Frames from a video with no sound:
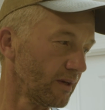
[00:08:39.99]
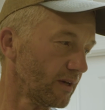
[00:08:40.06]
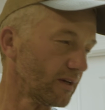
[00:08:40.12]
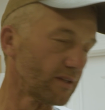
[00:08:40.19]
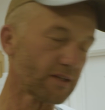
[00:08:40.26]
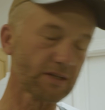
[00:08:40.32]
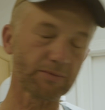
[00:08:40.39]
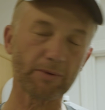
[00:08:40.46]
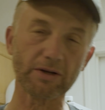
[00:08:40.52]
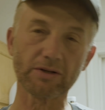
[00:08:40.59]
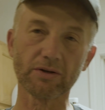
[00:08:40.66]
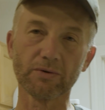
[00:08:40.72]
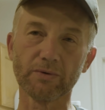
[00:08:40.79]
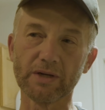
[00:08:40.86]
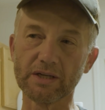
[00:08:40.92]
And the
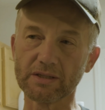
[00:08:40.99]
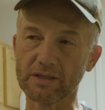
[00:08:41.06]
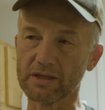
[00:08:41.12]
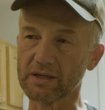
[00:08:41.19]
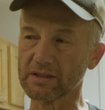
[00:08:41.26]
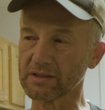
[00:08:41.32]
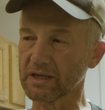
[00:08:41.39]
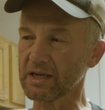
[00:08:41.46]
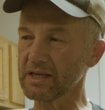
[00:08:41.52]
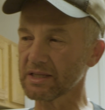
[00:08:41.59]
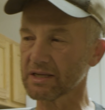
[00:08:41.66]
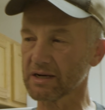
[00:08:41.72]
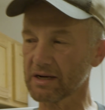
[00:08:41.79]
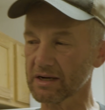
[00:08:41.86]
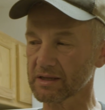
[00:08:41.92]
special reason is he
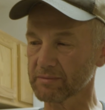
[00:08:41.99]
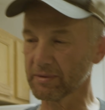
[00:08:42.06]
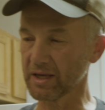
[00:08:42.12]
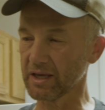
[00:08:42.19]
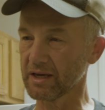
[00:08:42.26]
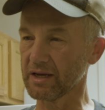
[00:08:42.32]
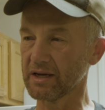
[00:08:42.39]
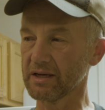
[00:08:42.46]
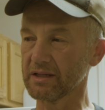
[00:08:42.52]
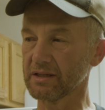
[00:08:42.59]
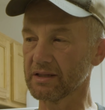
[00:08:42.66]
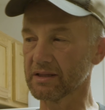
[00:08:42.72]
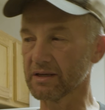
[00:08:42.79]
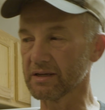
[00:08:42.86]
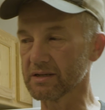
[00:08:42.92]
talked me
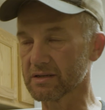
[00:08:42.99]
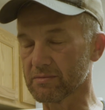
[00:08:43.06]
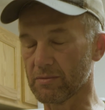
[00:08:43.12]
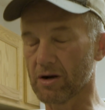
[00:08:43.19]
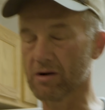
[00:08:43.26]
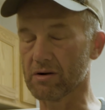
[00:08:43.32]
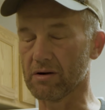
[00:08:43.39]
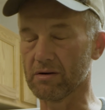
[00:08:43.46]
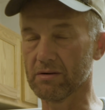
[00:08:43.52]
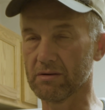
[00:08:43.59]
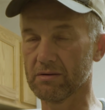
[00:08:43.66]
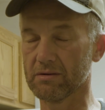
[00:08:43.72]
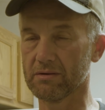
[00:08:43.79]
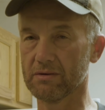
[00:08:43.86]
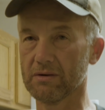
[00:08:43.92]
in that tomorrow
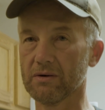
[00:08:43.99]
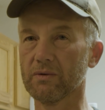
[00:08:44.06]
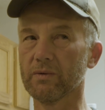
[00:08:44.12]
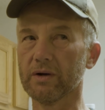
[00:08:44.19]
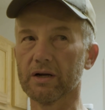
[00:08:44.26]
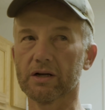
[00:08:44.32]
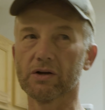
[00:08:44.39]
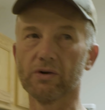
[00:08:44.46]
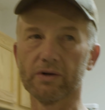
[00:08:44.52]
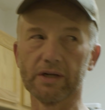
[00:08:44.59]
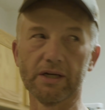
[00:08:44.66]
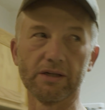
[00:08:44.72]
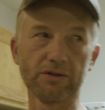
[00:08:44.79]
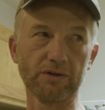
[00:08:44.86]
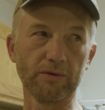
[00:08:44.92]
we are going
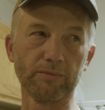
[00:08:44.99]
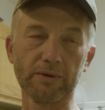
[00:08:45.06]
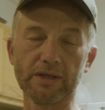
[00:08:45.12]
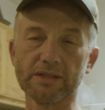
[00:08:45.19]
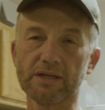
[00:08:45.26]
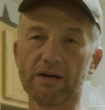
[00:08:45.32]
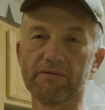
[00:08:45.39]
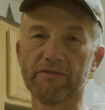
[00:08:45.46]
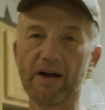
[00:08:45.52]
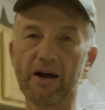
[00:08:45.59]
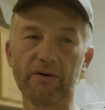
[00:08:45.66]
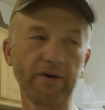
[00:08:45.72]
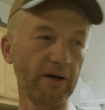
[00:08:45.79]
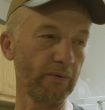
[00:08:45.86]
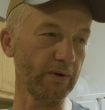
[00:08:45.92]
into a place I
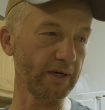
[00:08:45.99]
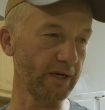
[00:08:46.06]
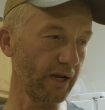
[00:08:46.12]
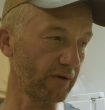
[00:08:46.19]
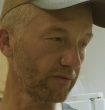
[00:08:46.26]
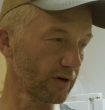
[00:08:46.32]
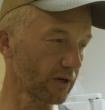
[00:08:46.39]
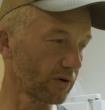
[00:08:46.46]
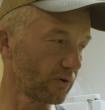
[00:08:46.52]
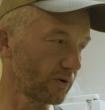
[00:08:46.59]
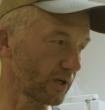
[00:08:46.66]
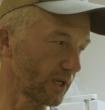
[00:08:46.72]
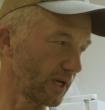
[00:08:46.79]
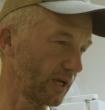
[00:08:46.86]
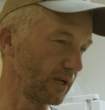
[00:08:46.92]
vowed I would never go
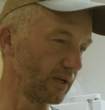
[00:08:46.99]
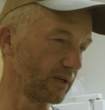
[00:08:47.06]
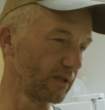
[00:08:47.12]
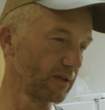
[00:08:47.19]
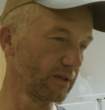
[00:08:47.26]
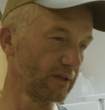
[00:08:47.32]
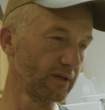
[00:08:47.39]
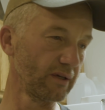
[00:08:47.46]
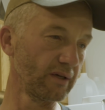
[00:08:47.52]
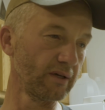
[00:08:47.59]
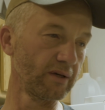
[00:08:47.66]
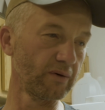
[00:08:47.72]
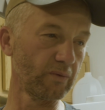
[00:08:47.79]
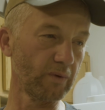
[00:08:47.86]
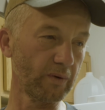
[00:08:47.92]
again.
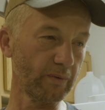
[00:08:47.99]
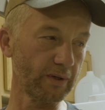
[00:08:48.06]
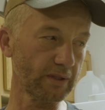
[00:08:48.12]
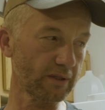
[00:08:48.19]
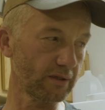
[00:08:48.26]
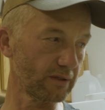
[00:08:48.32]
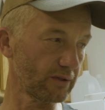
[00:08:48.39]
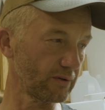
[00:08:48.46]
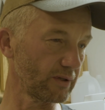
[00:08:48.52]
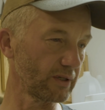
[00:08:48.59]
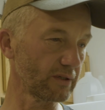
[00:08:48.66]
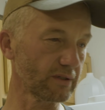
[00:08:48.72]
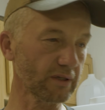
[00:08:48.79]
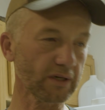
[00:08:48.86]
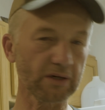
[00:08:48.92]
We went there two
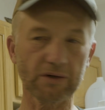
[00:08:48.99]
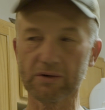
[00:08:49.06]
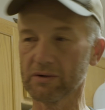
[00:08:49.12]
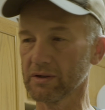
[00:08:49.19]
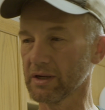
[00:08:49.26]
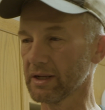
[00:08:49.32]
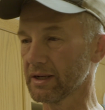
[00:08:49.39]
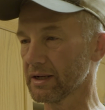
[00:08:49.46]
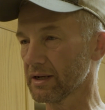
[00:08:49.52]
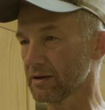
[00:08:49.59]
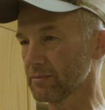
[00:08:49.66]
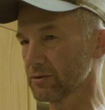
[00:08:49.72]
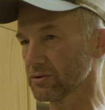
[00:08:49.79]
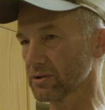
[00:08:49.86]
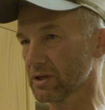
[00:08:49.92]
years ago and it
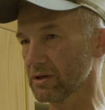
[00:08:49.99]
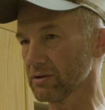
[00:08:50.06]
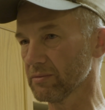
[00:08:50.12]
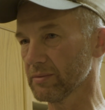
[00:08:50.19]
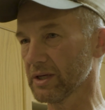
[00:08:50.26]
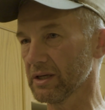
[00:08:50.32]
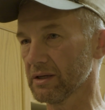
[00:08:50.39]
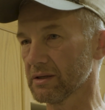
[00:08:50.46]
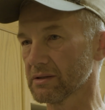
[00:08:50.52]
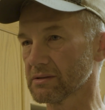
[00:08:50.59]
almost killed me.